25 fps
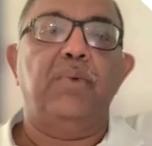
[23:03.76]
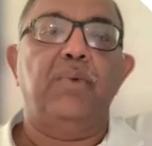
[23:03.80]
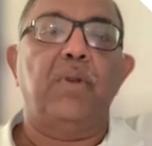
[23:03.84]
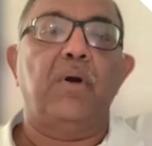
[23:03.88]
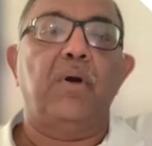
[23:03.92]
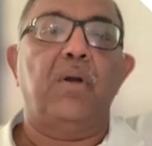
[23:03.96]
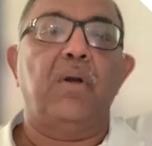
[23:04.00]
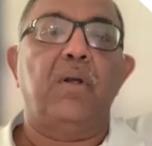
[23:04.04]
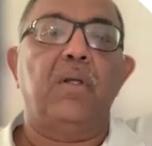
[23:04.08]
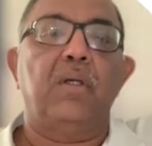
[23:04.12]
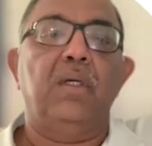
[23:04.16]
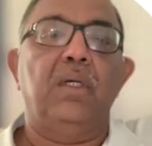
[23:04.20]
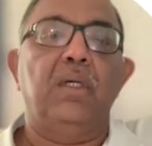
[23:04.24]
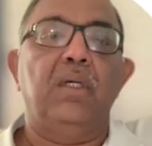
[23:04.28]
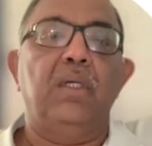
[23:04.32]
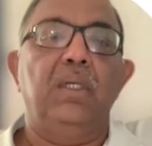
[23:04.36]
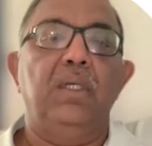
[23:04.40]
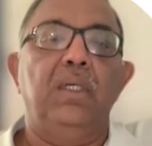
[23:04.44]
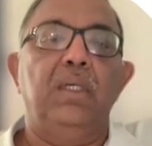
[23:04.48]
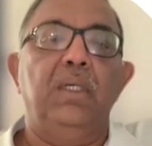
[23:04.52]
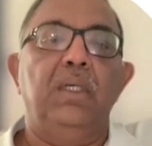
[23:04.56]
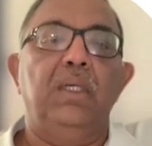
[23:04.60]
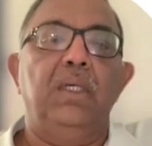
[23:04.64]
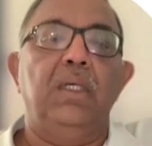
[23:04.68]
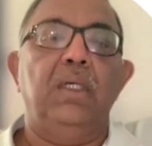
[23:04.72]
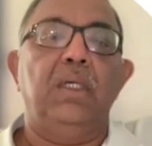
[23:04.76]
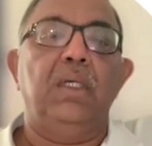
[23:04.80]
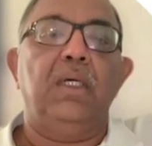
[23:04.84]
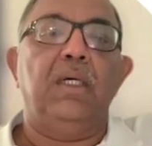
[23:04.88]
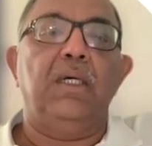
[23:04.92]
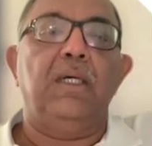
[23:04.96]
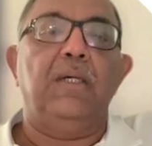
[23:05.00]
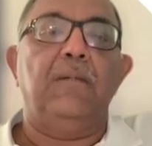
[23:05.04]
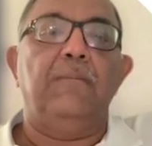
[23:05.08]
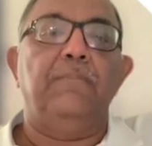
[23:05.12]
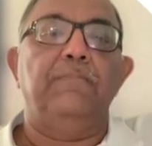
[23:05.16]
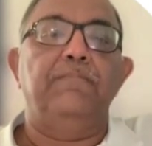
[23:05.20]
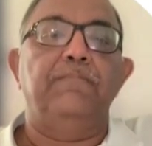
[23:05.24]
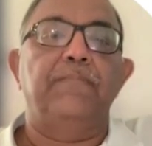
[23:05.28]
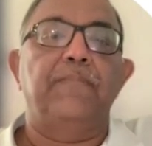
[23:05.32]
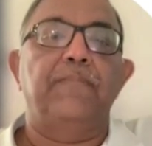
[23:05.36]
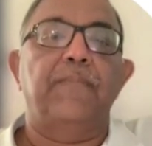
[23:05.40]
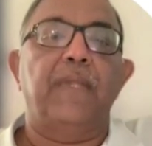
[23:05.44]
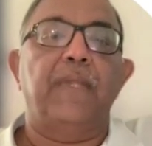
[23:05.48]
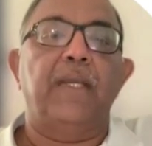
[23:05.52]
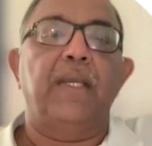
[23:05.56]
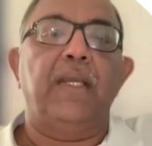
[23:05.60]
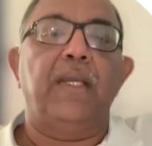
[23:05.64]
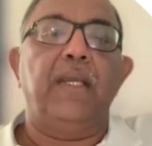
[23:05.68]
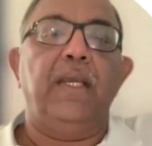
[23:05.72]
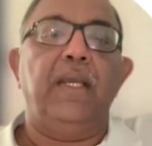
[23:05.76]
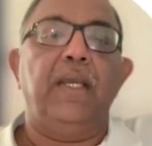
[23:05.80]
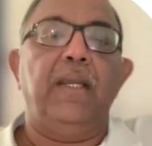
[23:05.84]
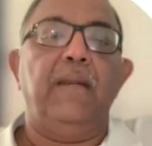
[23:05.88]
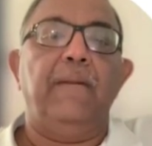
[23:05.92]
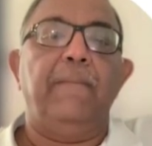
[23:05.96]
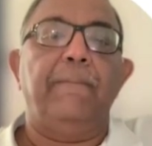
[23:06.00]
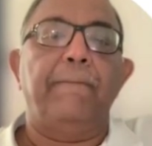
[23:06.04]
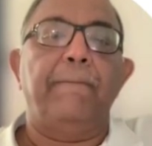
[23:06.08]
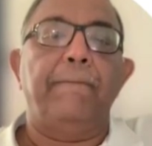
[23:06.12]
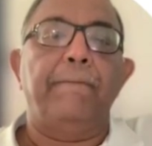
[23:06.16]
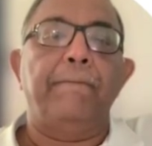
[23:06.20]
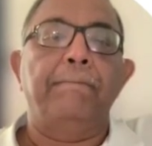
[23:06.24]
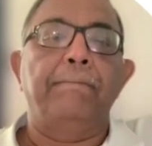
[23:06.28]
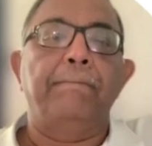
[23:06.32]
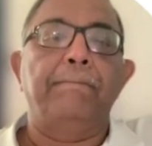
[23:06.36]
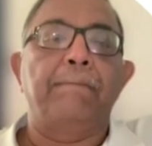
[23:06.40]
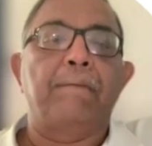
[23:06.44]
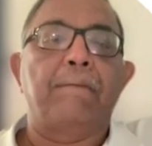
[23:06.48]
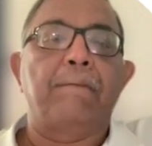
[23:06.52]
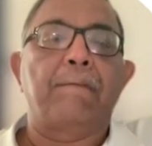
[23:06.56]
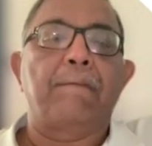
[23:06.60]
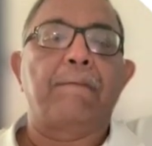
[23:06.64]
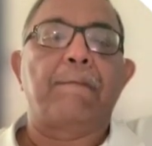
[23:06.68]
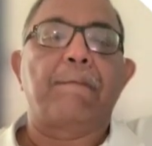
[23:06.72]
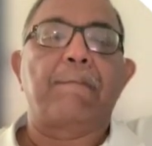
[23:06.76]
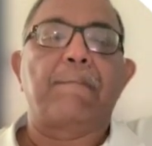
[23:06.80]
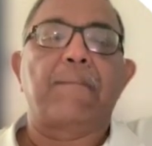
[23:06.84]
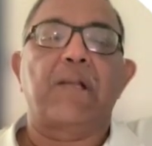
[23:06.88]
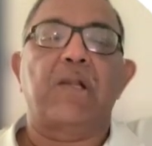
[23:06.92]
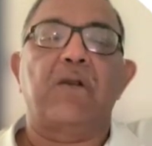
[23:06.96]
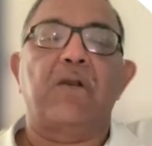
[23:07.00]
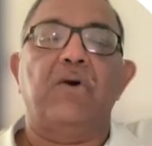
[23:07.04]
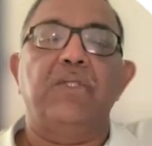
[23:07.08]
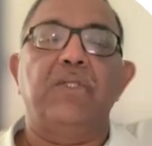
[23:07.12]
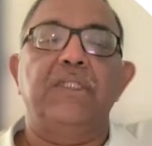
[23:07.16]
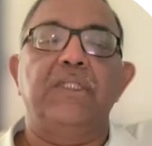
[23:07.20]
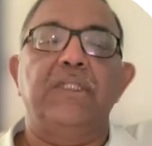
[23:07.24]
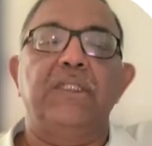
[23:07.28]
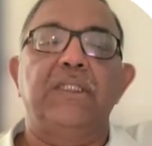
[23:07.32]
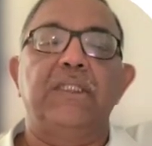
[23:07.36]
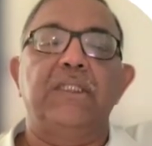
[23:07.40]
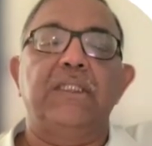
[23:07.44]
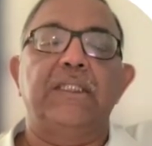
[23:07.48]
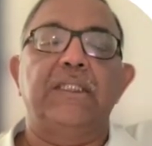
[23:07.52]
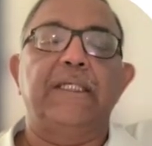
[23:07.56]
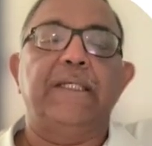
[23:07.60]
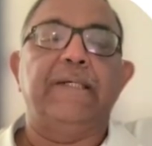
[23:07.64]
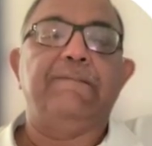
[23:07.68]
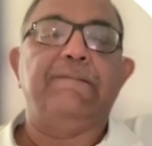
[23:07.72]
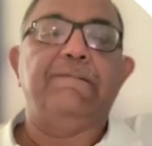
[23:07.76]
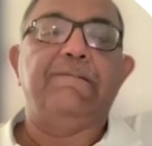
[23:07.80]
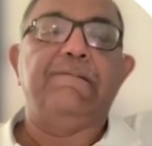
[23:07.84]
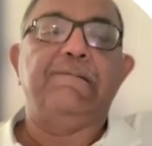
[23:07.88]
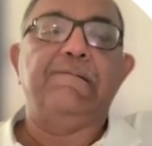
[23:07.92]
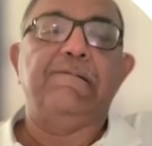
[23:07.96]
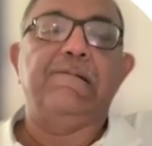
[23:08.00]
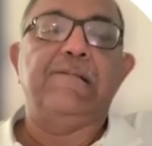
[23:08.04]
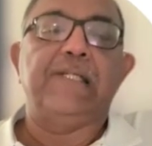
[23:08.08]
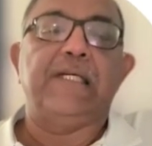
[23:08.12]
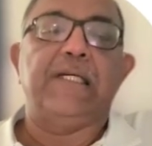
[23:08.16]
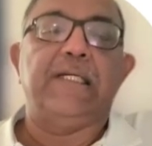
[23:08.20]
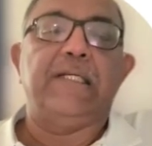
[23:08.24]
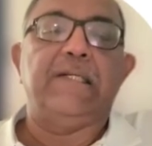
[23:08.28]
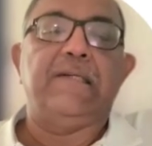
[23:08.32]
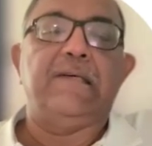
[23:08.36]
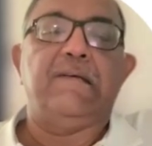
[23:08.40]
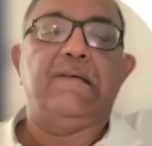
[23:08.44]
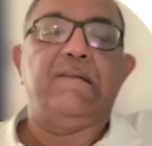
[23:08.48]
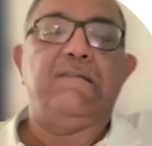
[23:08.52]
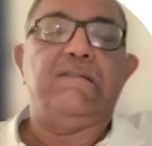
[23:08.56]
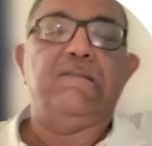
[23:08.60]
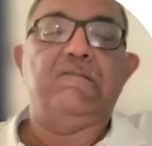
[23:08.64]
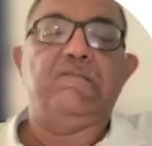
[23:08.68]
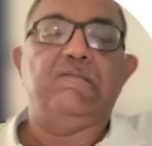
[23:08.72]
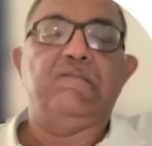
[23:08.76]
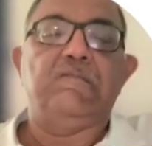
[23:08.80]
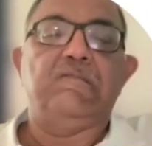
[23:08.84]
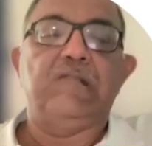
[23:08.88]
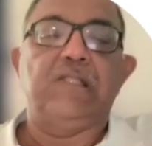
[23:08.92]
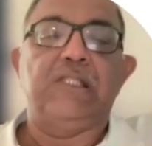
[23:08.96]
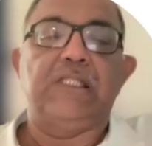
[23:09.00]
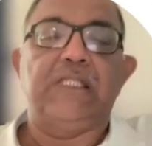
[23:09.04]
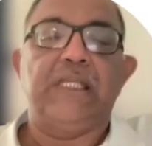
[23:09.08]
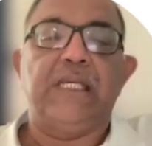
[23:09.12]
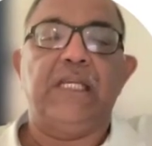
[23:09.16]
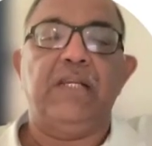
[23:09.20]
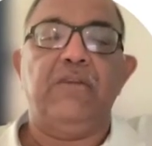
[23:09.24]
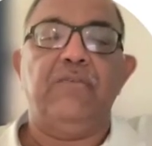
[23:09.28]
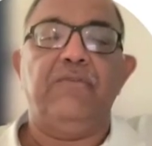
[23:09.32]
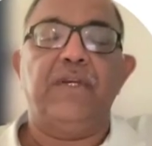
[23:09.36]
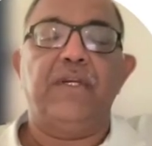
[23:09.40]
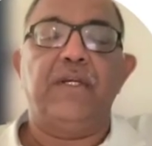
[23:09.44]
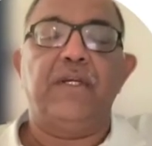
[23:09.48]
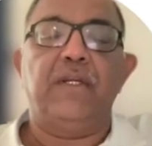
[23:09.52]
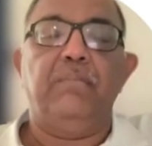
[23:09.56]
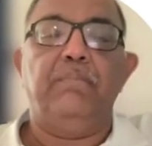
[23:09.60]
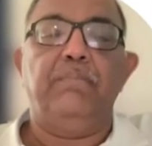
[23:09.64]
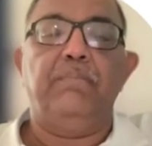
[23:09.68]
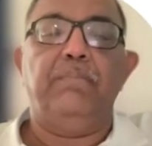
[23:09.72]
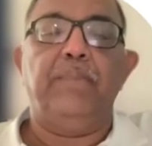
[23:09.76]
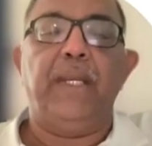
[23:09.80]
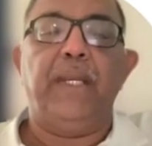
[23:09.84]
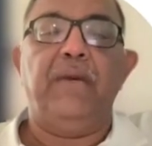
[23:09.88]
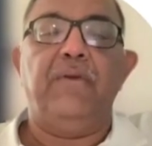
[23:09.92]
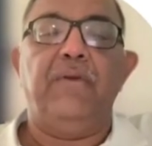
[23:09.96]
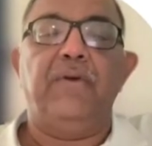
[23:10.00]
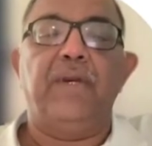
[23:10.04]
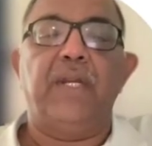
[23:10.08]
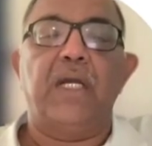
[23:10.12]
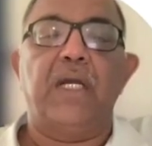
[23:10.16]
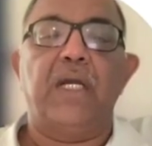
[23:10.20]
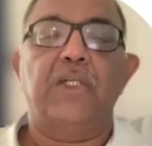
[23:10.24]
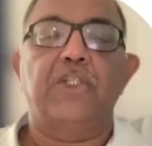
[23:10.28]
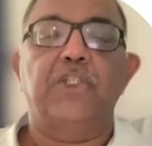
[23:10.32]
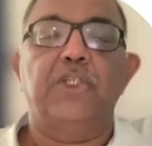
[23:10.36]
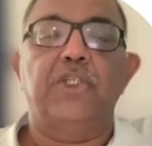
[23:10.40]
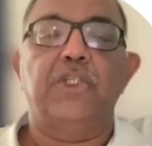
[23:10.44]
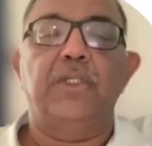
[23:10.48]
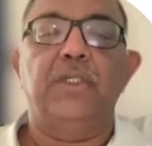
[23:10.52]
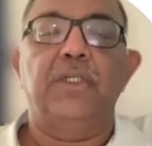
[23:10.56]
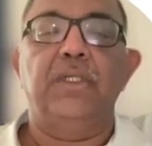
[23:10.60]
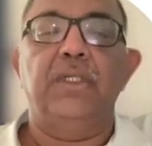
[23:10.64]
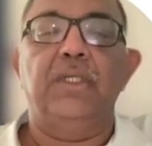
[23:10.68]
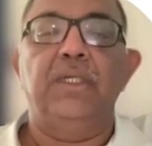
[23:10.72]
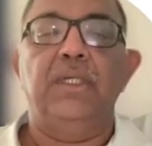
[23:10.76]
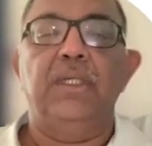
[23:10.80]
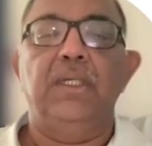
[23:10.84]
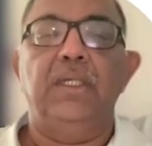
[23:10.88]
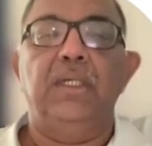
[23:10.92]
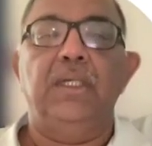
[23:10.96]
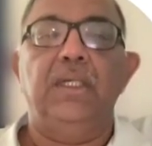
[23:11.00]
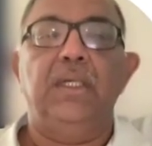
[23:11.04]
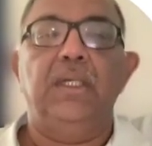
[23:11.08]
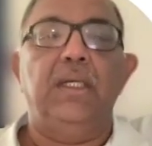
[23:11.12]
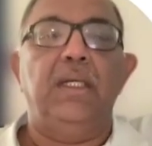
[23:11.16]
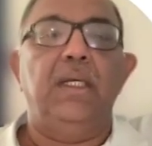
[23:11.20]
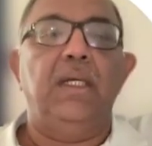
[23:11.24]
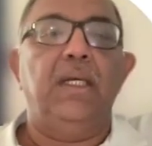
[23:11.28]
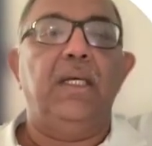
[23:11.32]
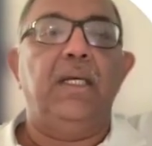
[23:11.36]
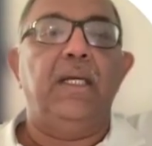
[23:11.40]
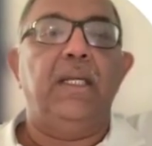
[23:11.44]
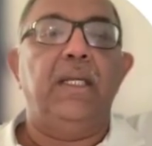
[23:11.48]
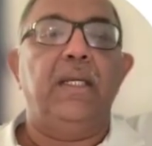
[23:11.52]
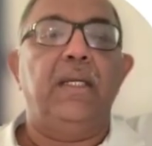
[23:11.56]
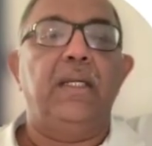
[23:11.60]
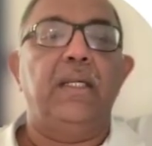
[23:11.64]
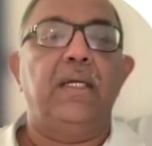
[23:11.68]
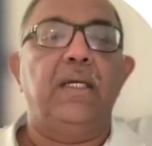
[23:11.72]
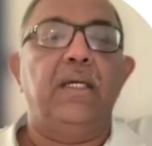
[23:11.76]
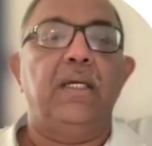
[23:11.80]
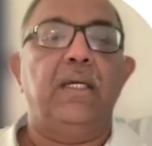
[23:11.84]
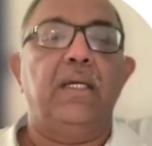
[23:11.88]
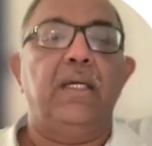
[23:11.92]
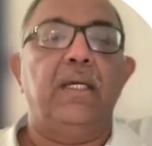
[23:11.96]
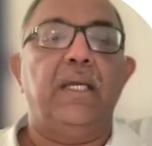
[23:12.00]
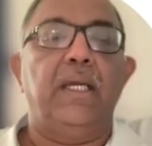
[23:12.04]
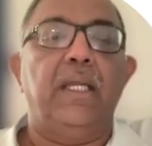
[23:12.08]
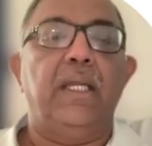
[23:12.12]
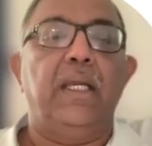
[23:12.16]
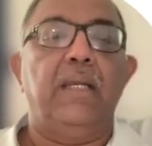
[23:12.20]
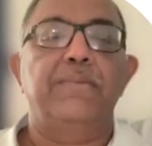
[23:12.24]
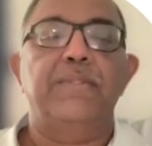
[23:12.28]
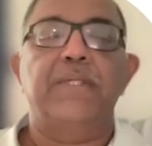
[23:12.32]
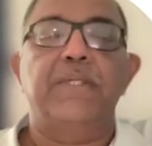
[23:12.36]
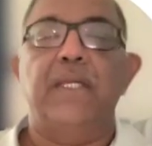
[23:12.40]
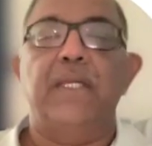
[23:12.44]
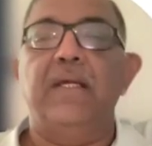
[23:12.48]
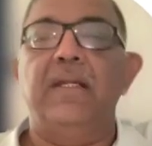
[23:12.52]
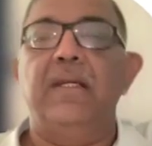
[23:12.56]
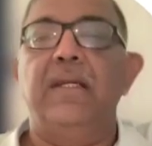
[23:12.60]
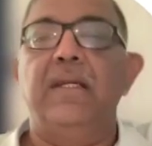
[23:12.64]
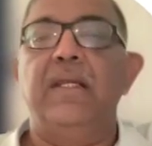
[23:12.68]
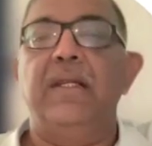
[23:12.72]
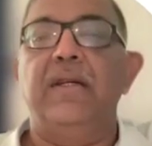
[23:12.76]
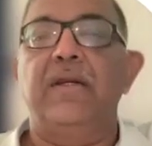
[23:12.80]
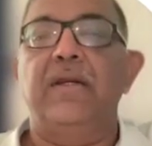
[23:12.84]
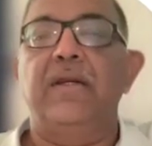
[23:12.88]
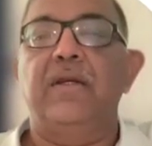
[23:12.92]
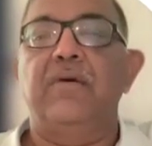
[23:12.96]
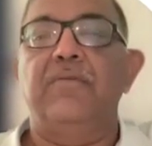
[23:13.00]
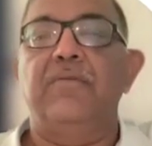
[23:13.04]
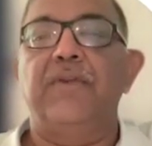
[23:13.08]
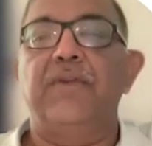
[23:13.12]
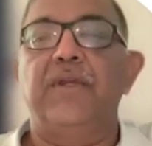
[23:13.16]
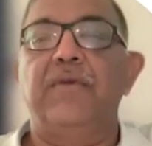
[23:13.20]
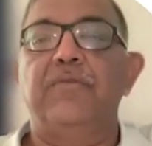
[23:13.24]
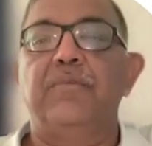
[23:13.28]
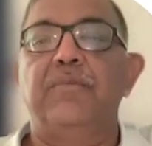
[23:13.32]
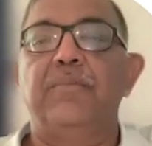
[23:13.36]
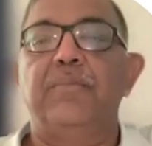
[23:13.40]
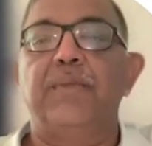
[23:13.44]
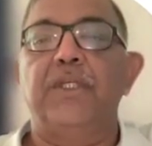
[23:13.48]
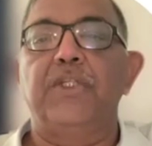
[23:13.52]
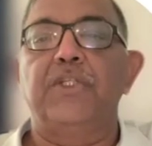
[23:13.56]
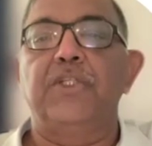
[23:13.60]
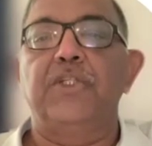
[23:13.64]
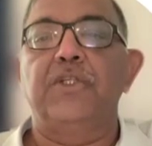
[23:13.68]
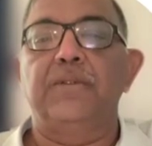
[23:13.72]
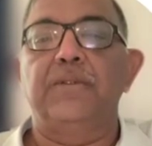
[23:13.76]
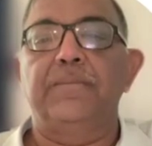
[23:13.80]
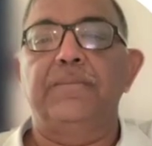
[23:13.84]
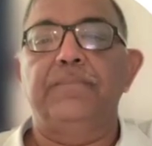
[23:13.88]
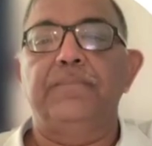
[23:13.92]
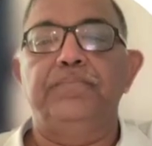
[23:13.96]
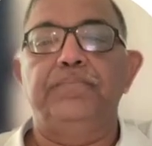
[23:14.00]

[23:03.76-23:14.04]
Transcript: block again causes significant pain reduction and helps in early recovery of the patient.